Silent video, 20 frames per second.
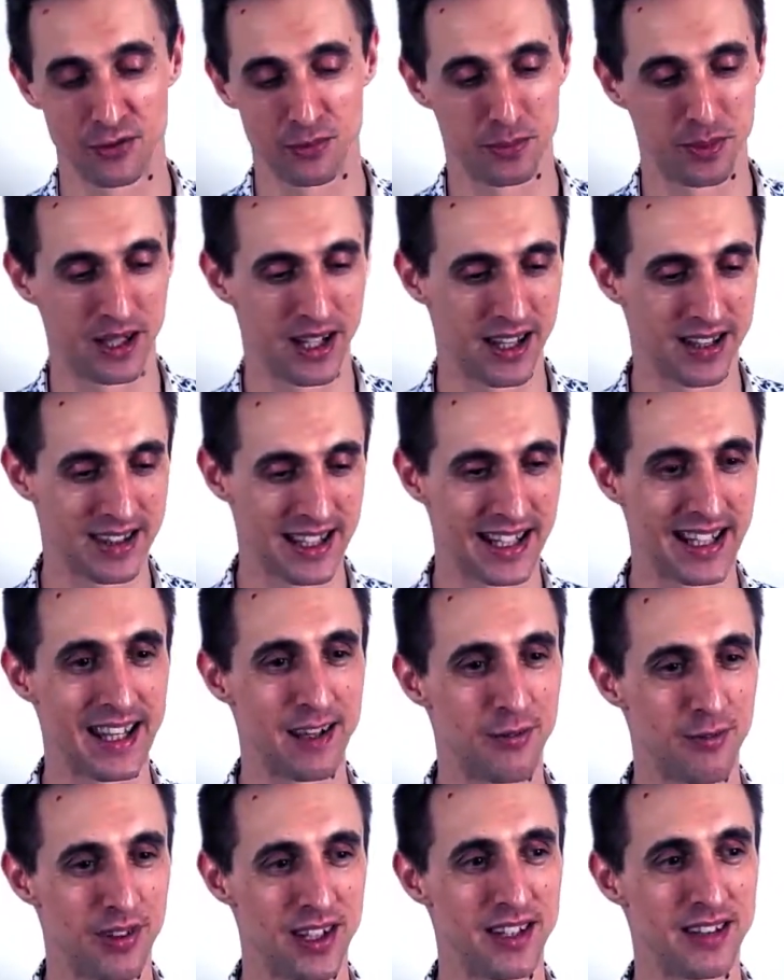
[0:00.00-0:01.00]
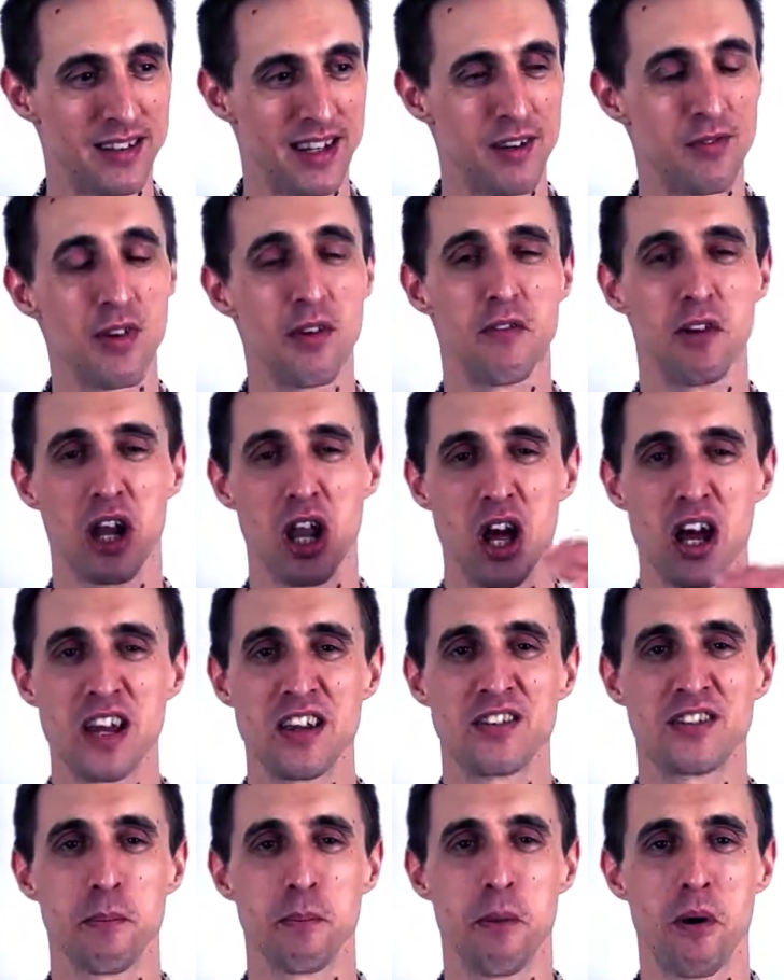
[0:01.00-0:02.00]
But I think if it
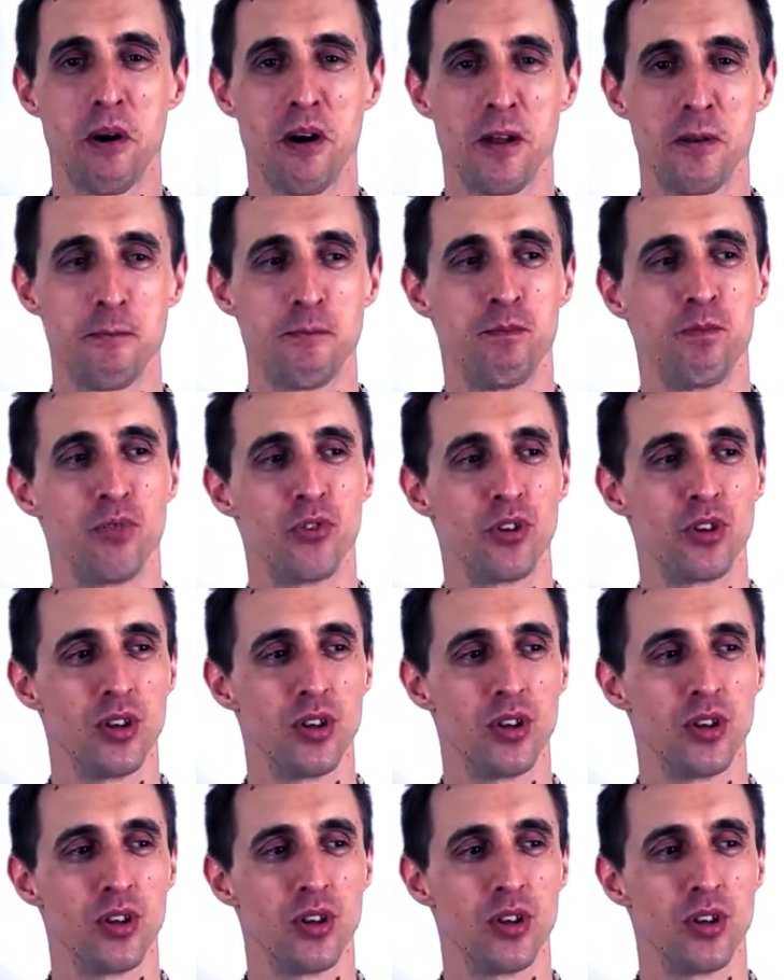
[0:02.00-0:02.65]
relies upon